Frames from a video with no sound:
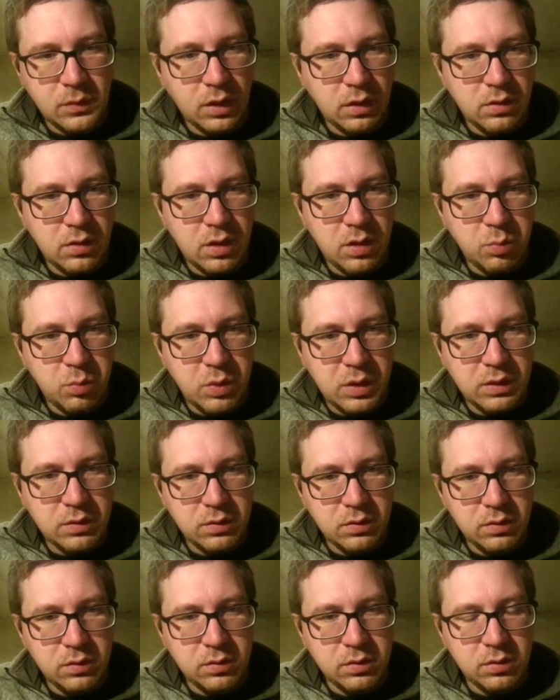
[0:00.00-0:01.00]
10
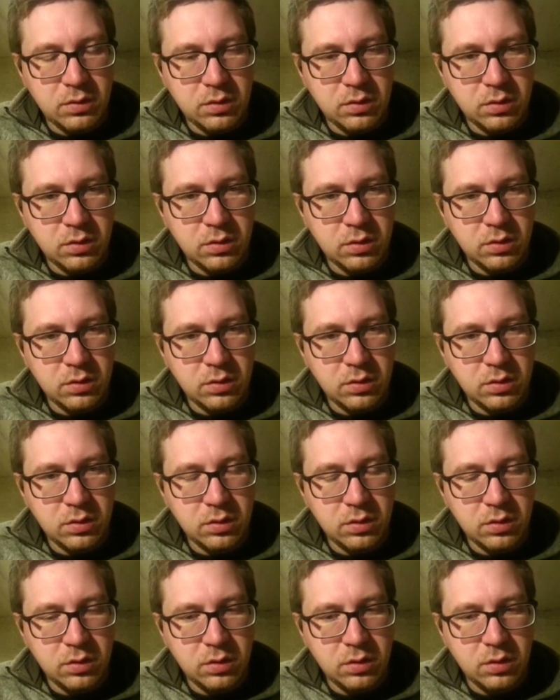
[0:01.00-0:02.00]
pixels
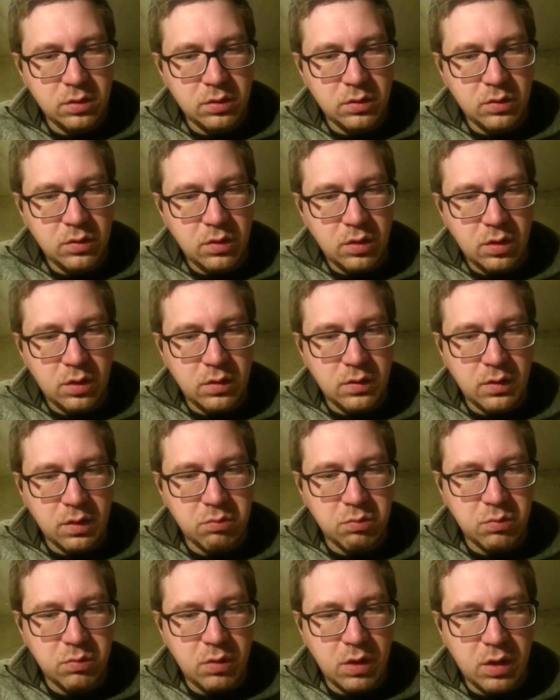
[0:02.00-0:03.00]
on
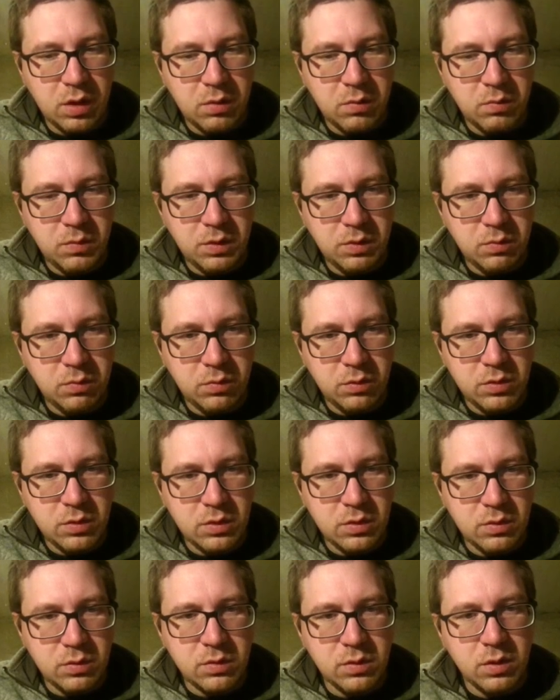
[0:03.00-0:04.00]
top and bottom, and we'll just
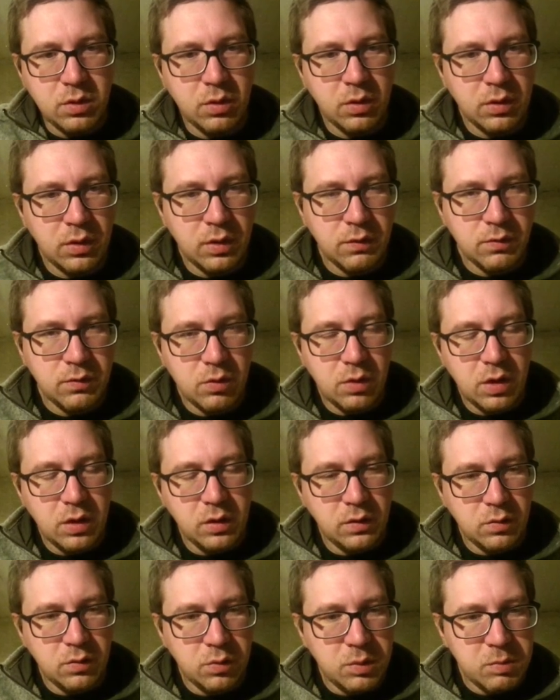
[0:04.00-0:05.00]
do 0 on left and right. It
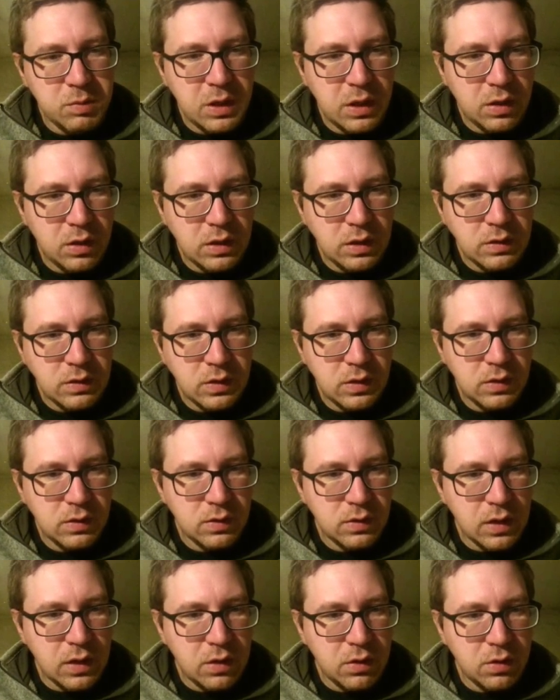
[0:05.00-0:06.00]
doesn't really matter because it's
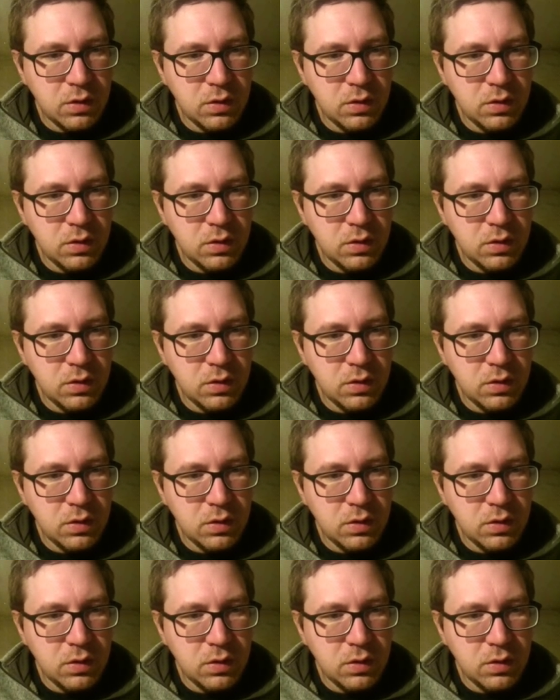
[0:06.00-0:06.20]
centered.